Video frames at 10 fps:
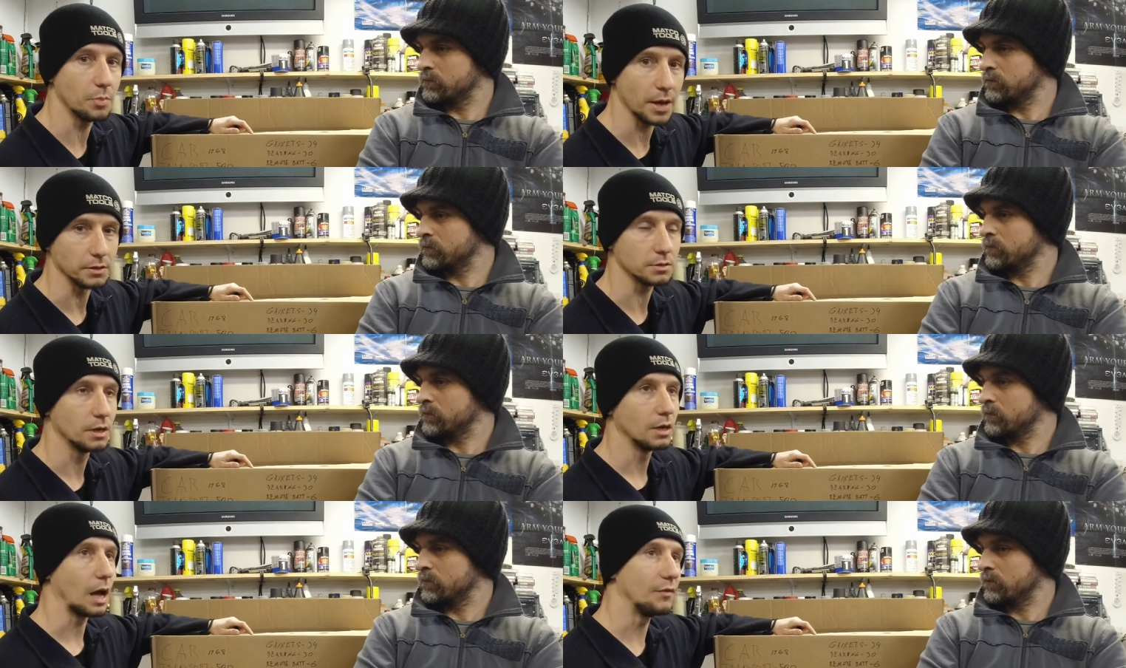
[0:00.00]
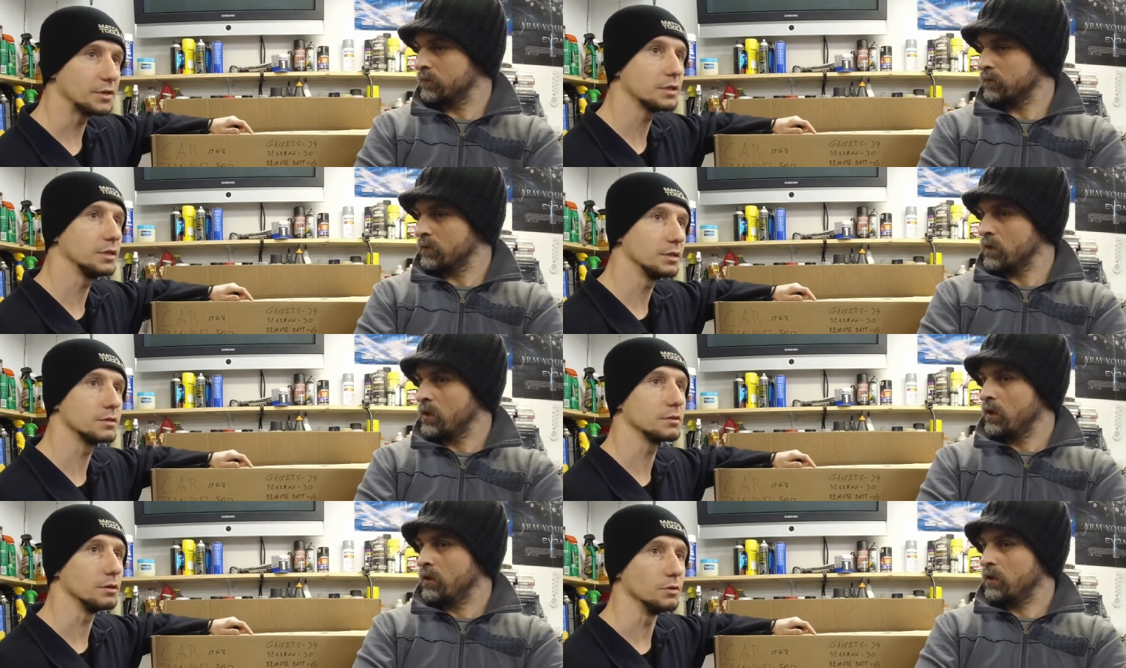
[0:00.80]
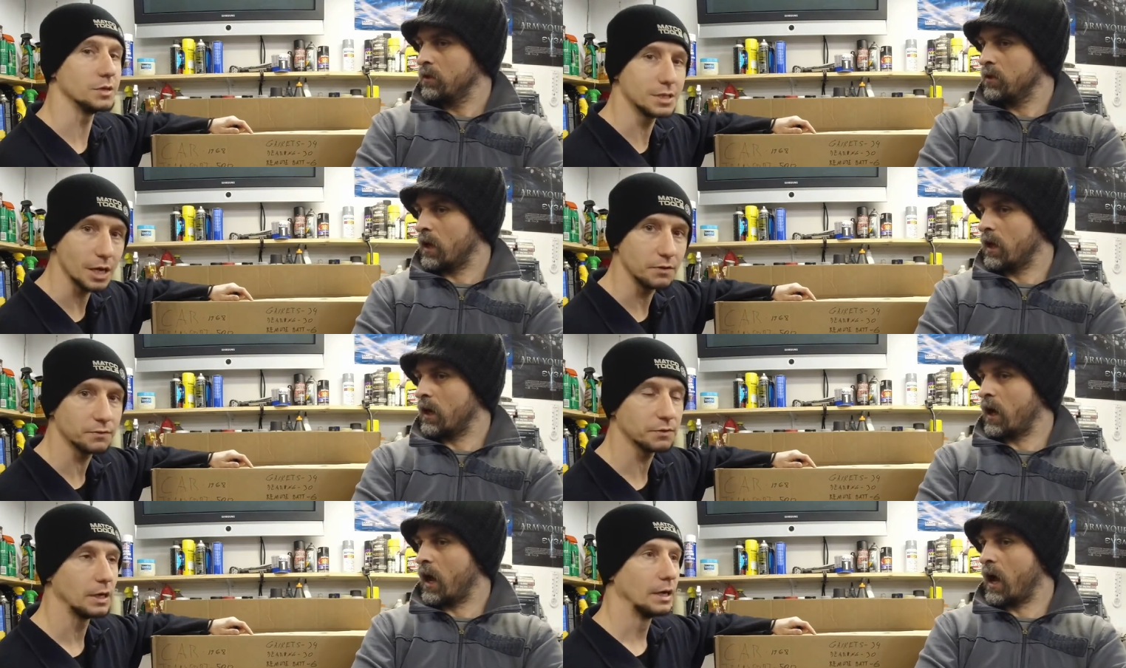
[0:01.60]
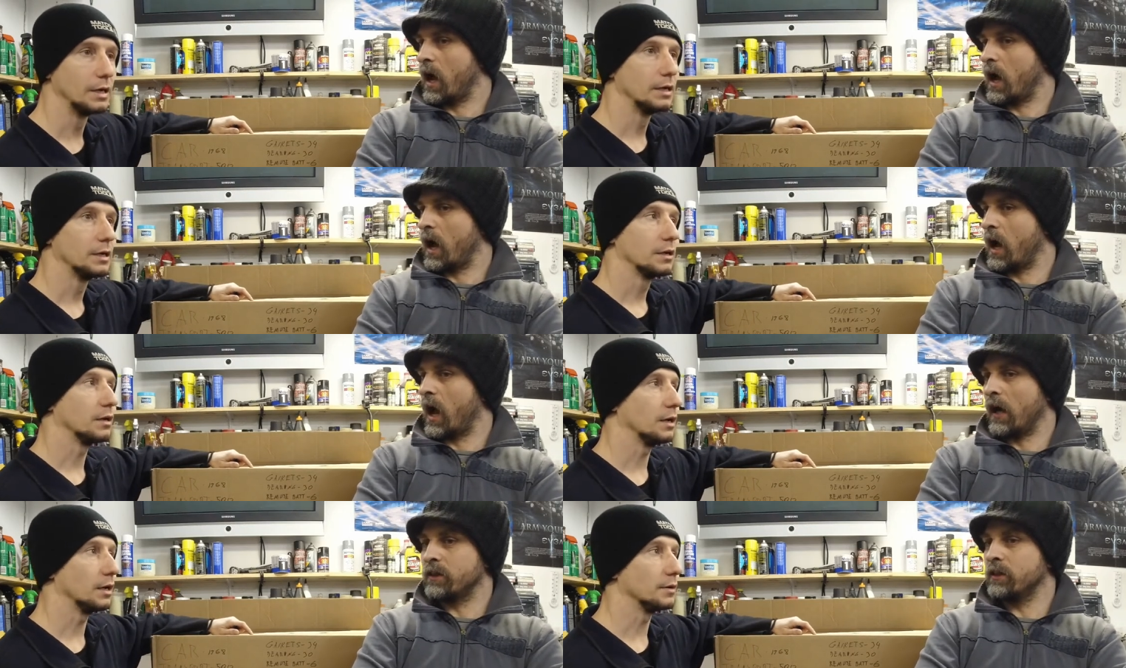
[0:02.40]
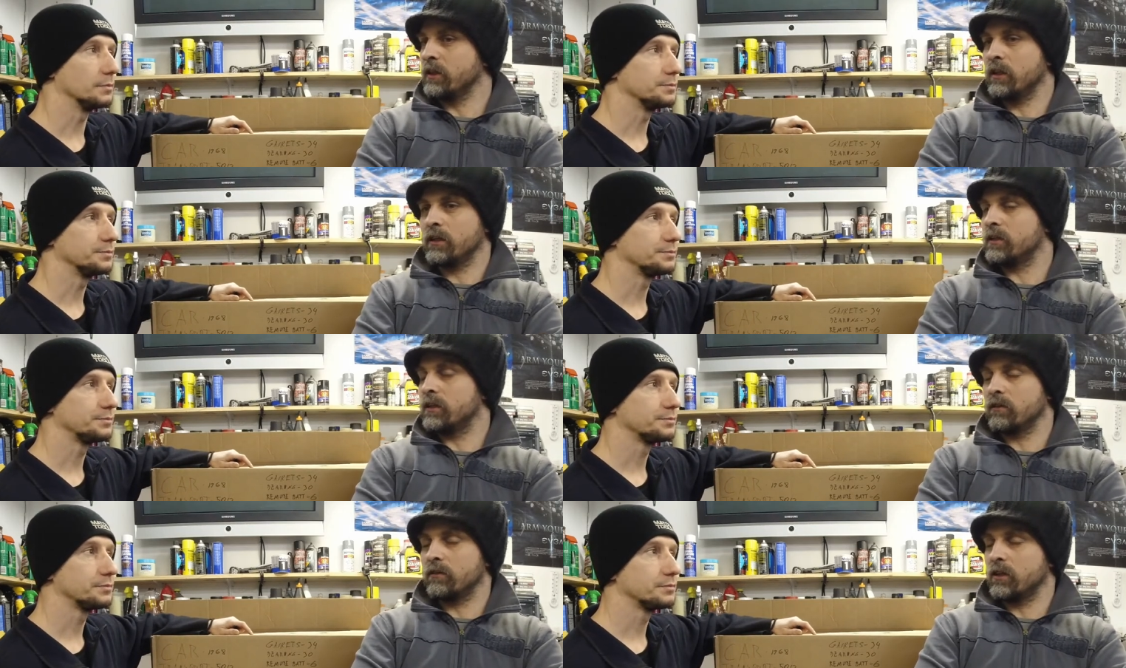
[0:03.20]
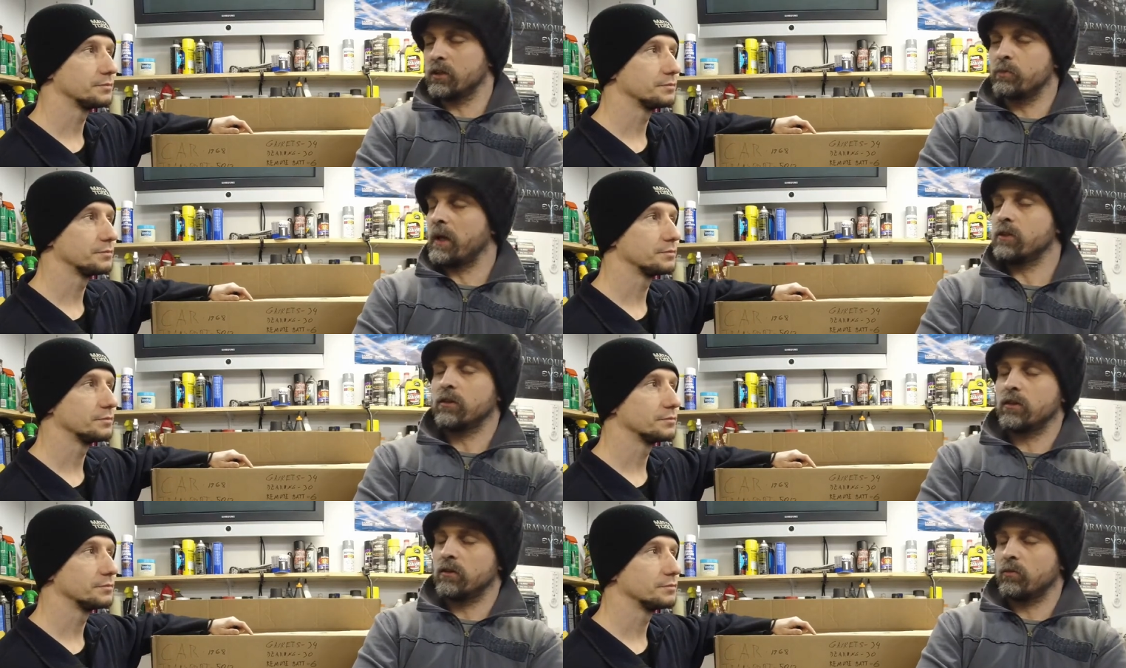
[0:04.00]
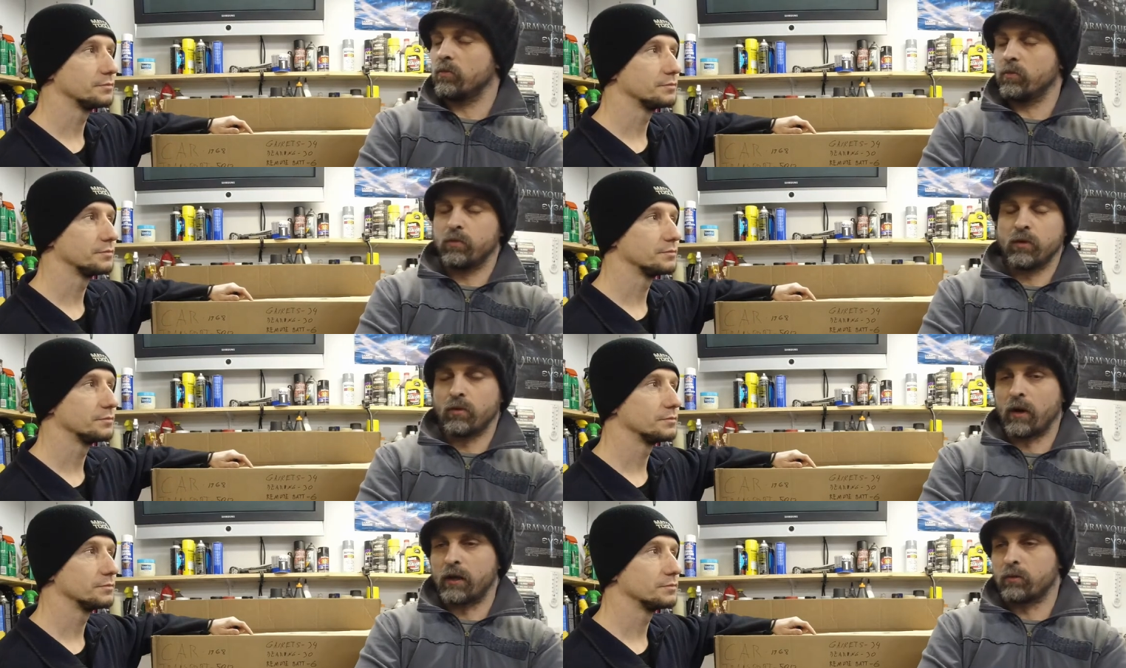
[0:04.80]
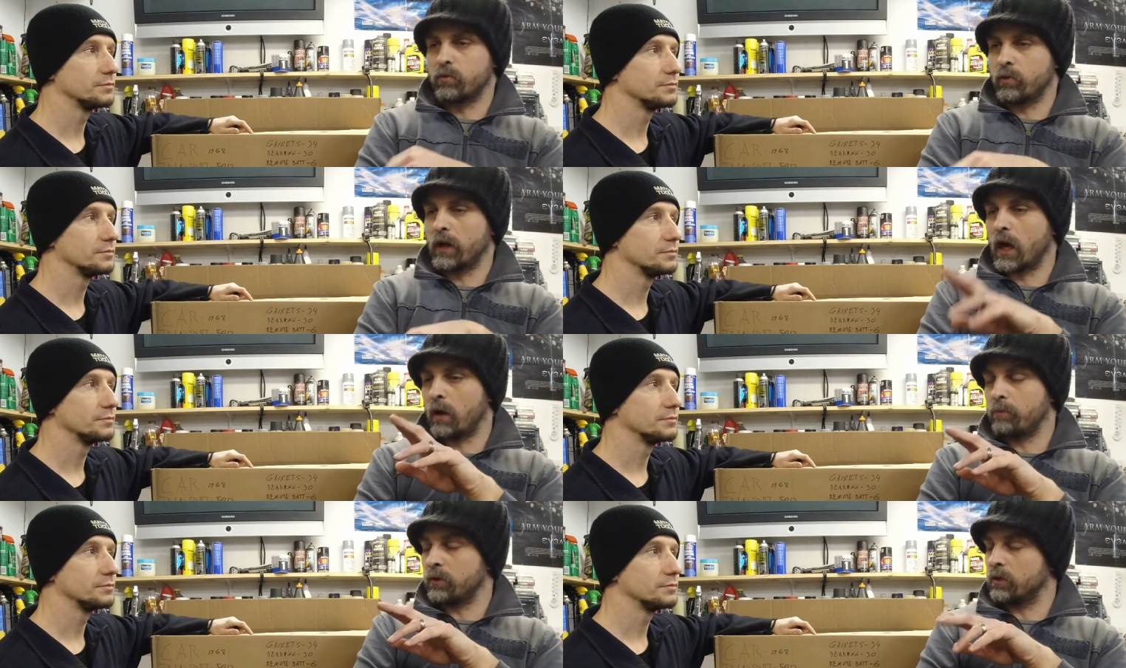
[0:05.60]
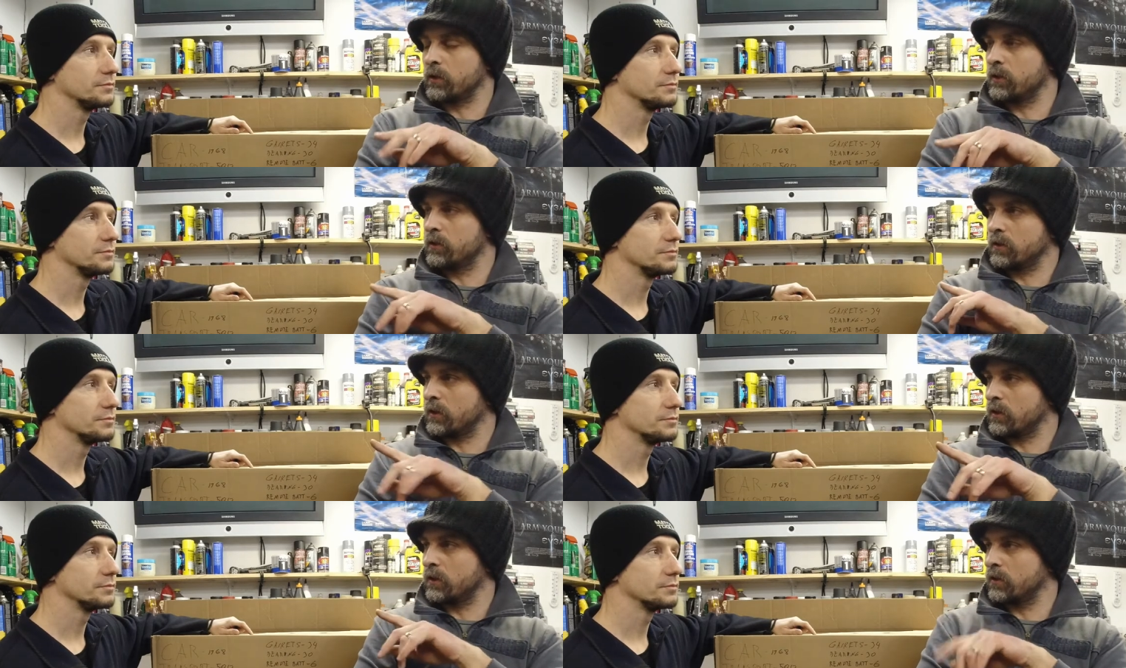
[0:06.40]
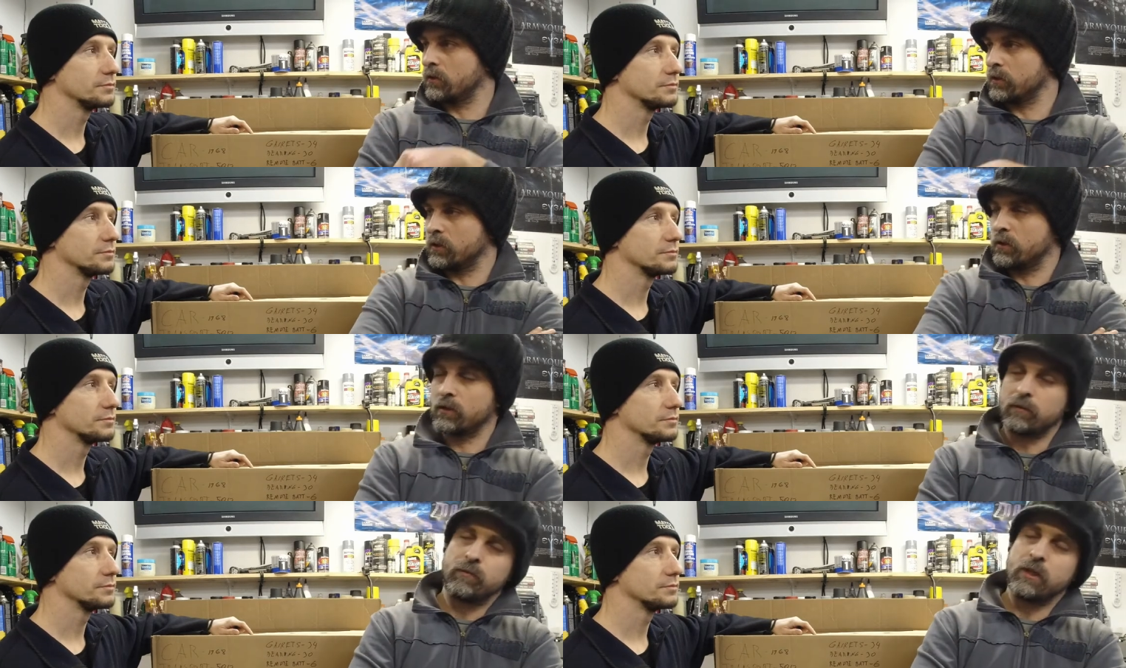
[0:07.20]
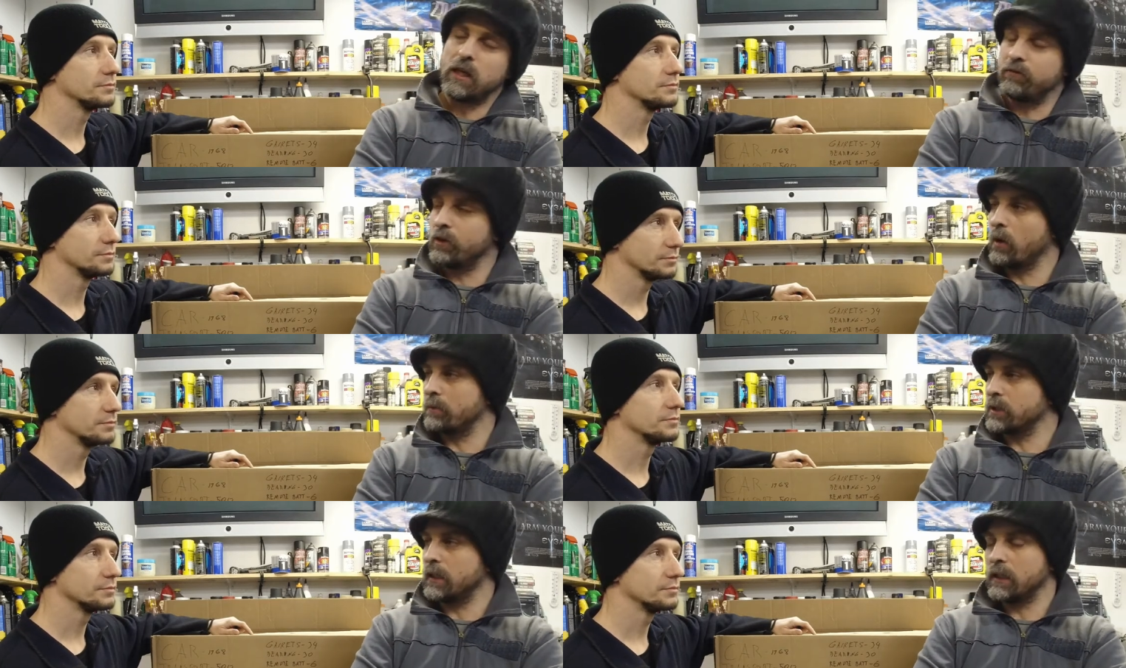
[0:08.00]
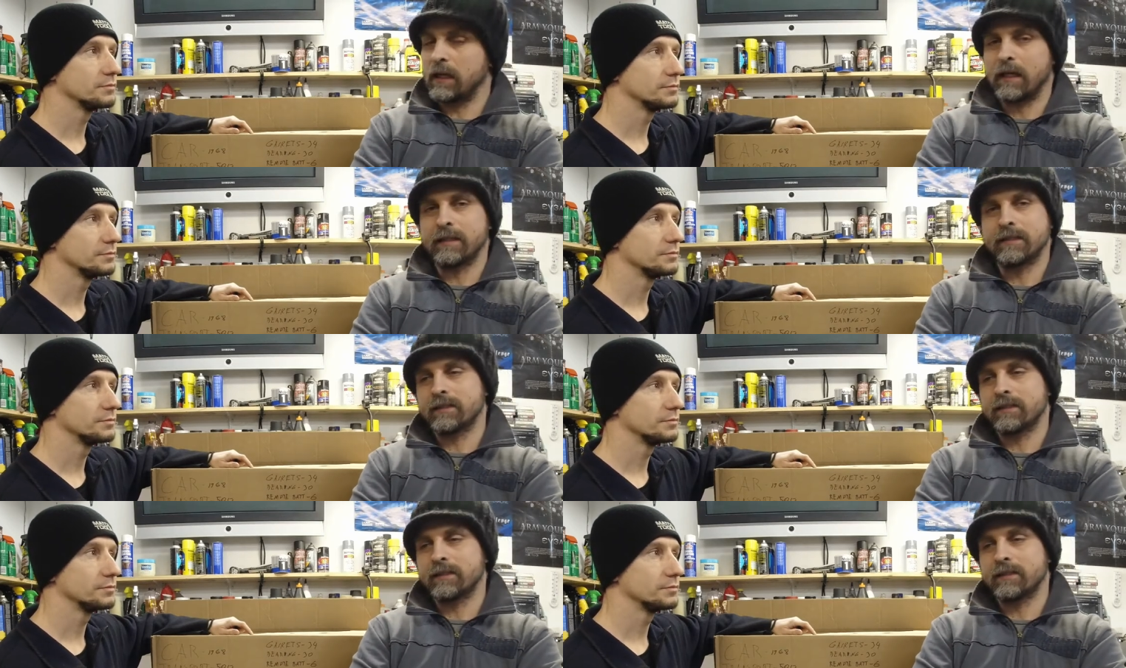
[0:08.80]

Speaker 1: pass. Obviously, it's you know it's safe. I uh, think
Speaker 2: it, the inspection. You know, I read up on it uh, on the DMV website, and it